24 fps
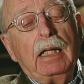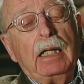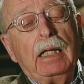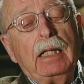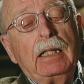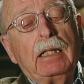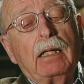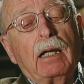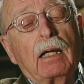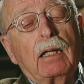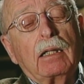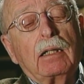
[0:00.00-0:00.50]

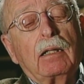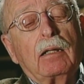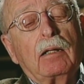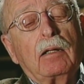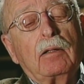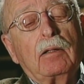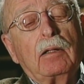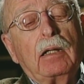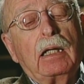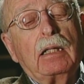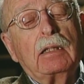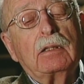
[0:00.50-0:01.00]
he got
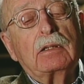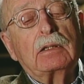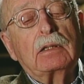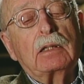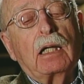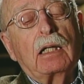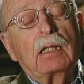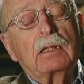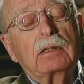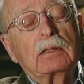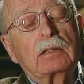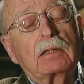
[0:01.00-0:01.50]
a, a,
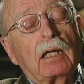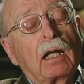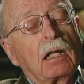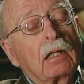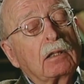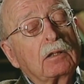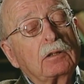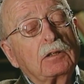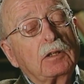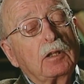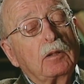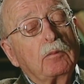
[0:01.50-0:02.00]
a
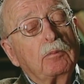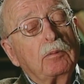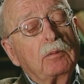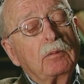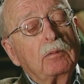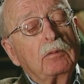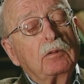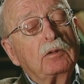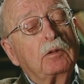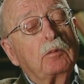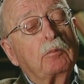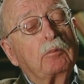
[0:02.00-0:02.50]
scholarship
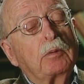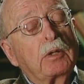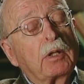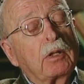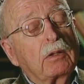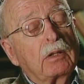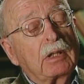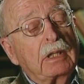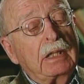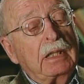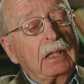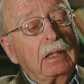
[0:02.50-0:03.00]
to
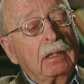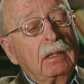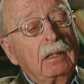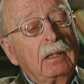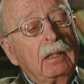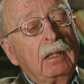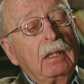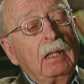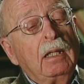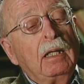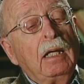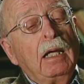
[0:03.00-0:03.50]
Berkeley
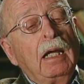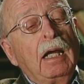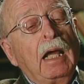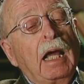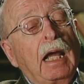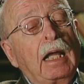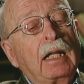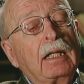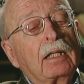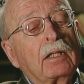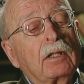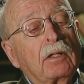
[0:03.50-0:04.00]

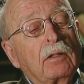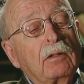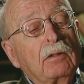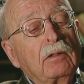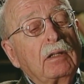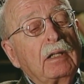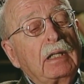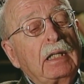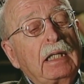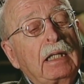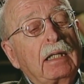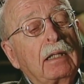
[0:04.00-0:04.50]
and
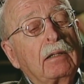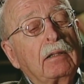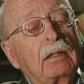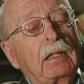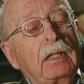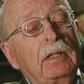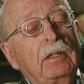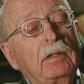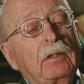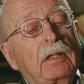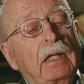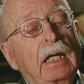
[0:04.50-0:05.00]
learn there
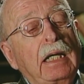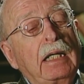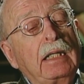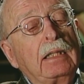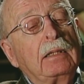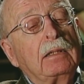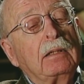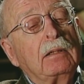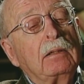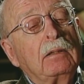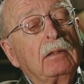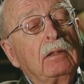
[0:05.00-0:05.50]
that you
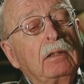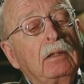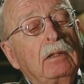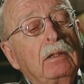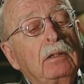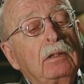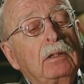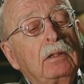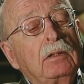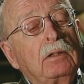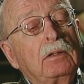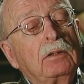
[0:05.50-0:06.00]
can't
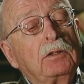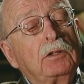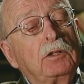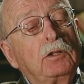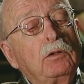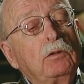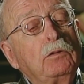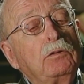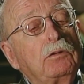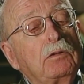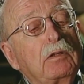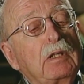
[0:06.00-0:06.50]
do